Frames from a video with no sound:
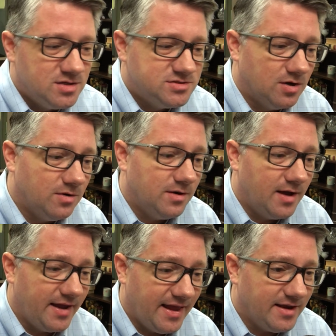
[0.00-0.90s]
So
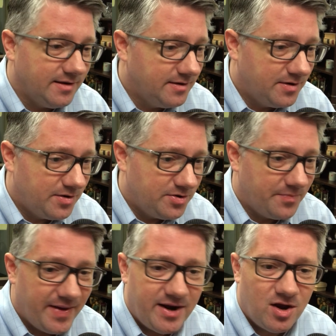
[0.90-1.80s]
again,
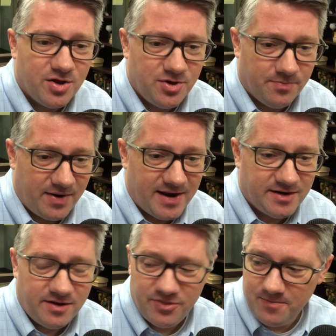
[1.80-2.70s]
depending on your
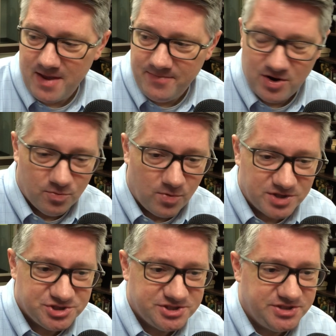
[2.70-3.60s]
brand, there may be a
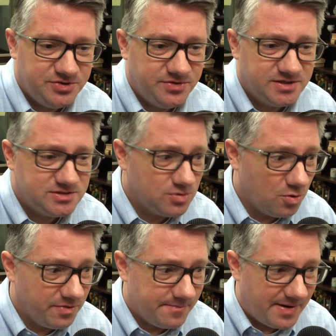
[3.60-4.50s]
rush to do this
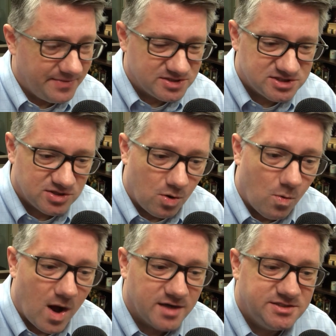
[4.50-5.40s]
or there may be a slow
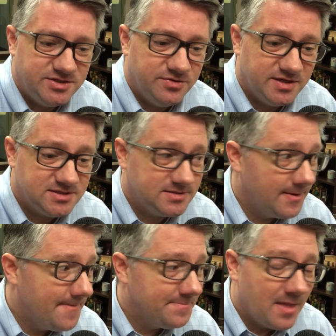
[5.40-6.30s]
walk to do this,
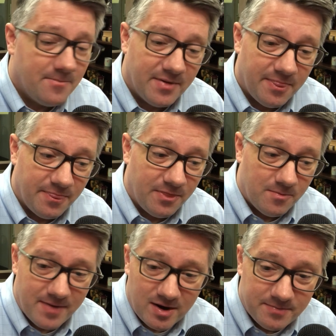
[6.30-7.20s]
but there
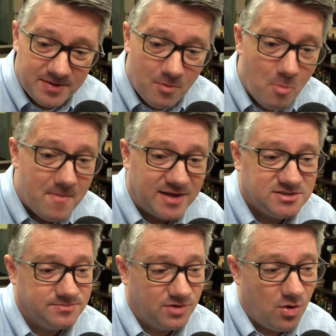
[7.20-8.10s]
better be
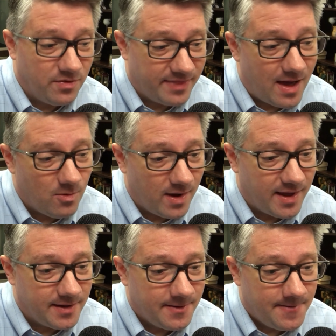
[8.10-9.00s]
momentum going that
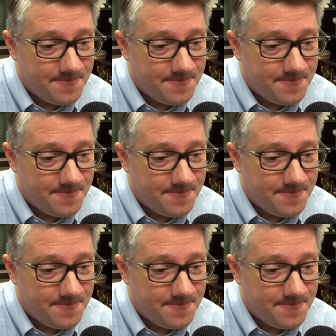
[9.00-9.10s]
way.